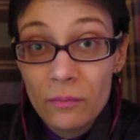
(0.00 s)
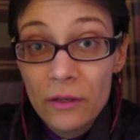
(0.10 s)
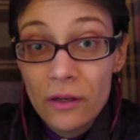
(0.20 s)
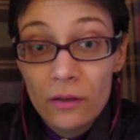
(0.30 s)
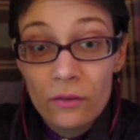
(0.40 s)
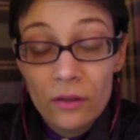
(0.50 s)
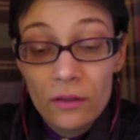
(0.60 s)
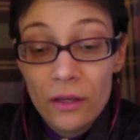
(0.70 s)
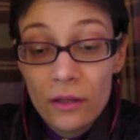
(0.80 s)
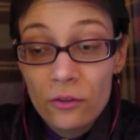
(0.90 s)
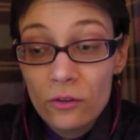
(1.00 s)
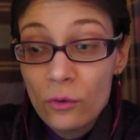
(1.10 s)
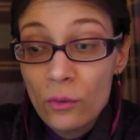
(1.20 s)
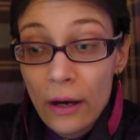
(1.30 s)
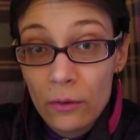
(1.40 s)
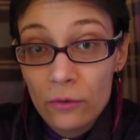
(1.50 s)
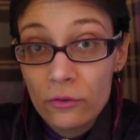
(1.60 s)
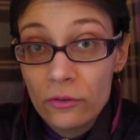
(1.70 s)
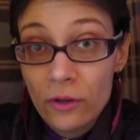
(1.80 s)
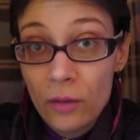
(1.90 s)
because it takes two hours
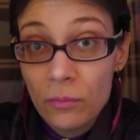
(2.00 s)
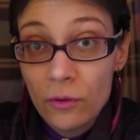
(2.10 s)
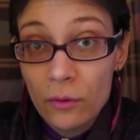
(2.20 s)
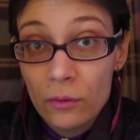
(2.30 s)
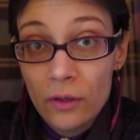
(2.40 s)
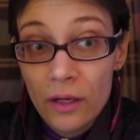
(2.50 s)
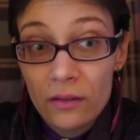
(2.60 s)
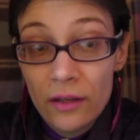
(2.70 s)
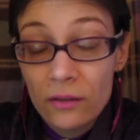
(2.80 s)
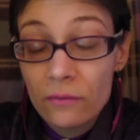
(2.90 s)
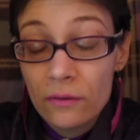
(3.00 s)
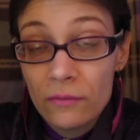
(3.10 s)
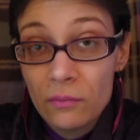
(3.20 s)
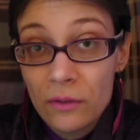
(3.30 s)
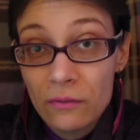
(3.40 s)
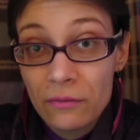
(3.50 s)
just to upload a ten to fifteen minute